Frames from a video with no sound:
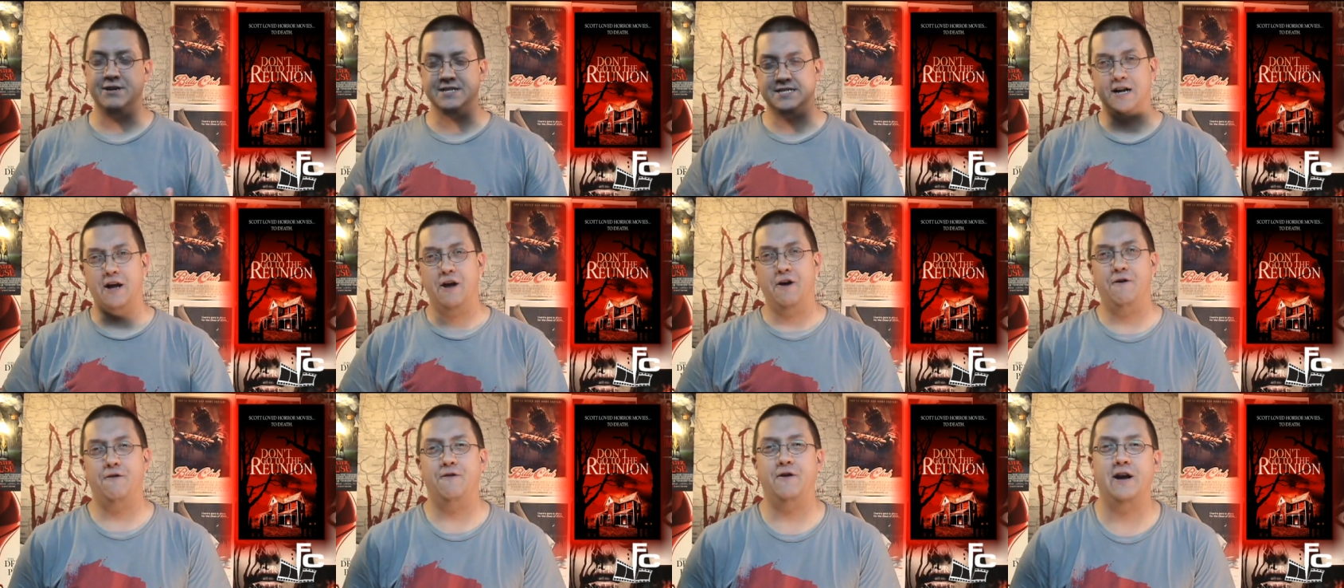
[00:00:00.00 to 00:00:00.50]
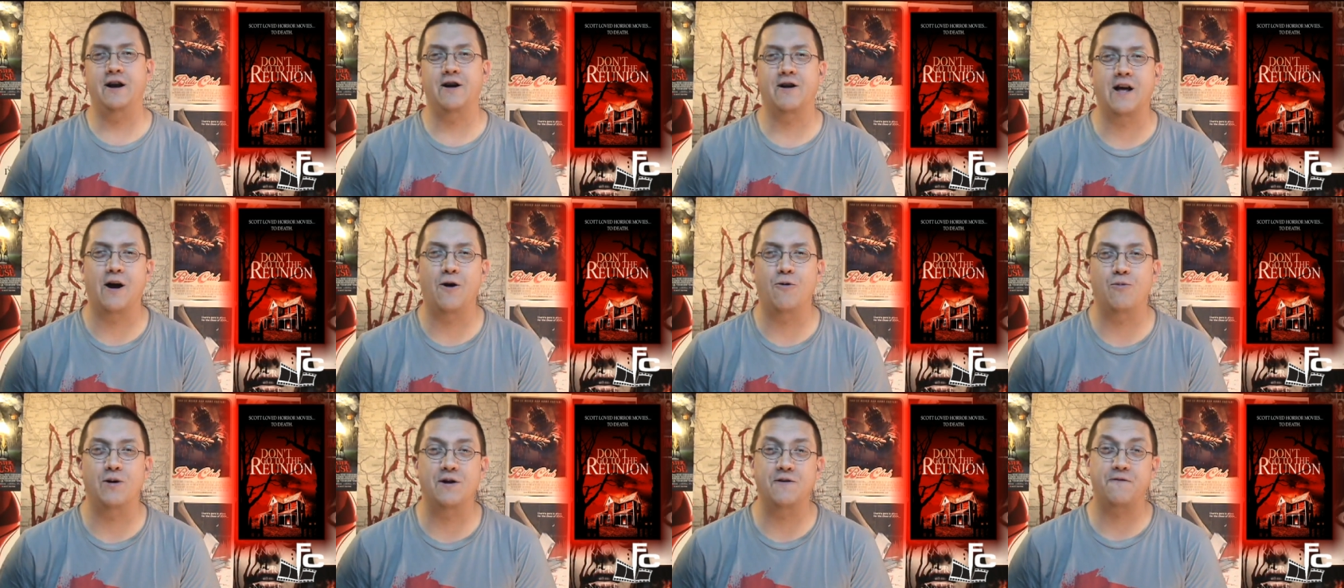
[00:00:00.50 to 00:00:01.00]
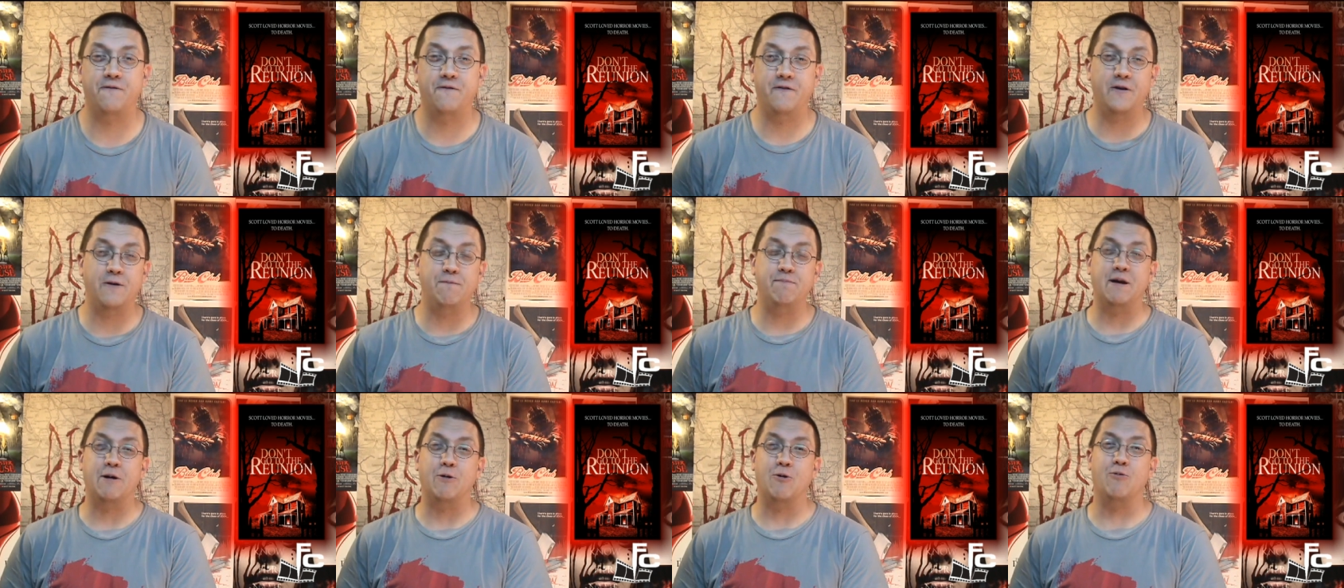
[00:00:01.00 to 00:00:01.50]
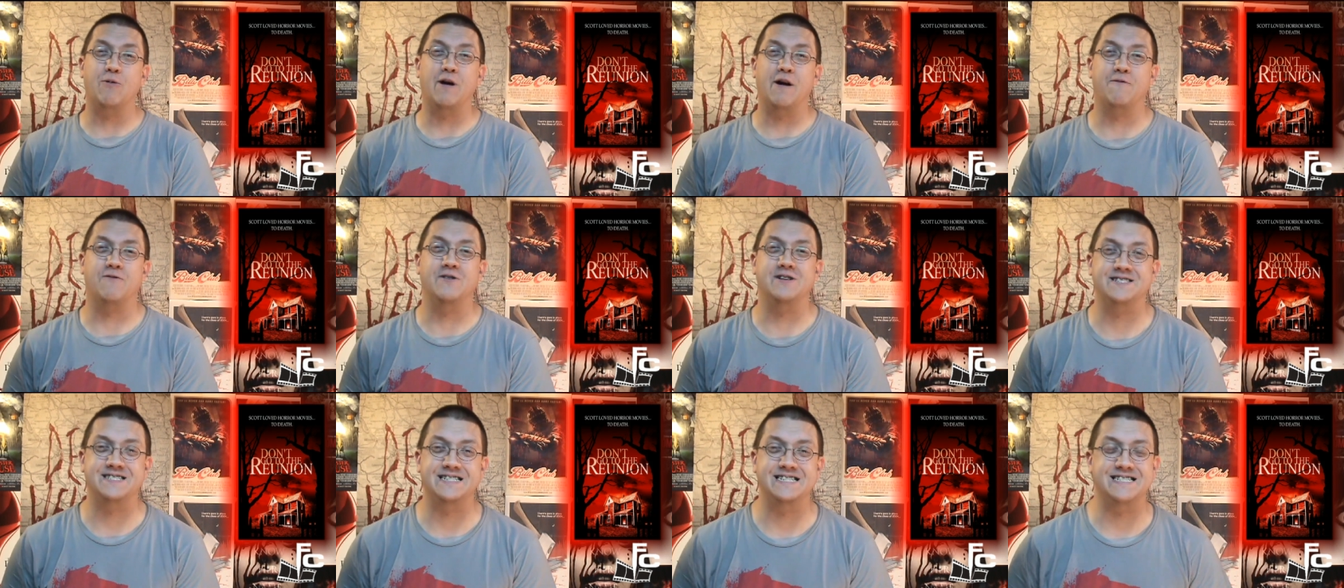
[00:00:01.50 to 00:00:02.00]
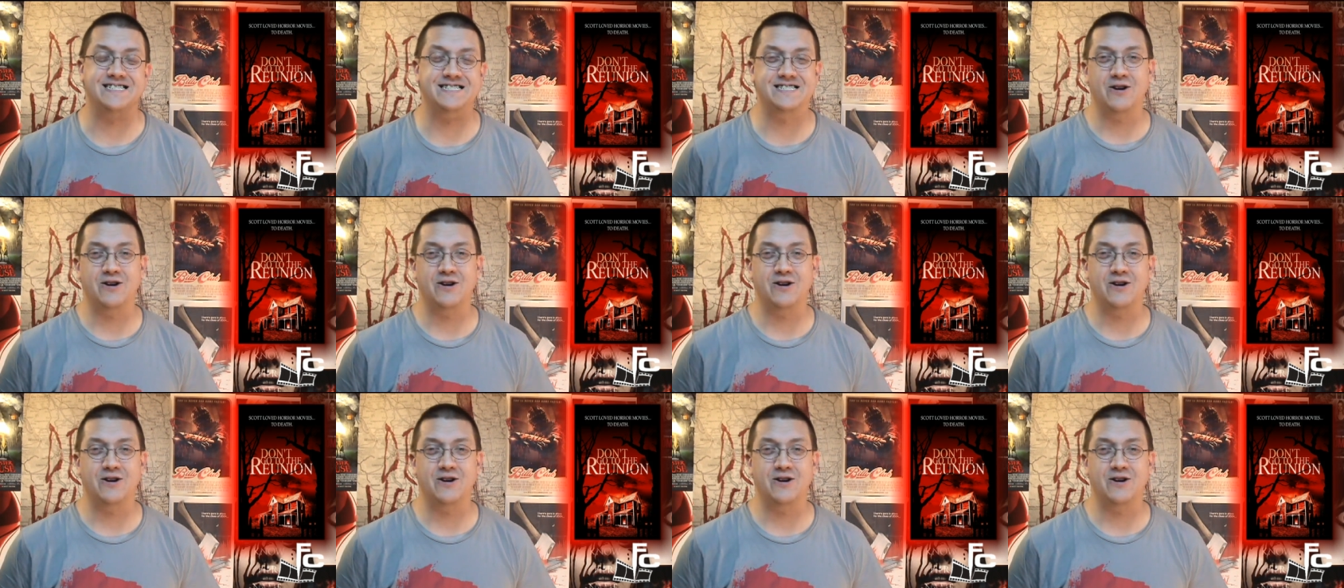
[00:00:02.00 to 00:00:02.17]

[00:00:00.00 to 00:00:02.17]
once I figured out what film they were referencing.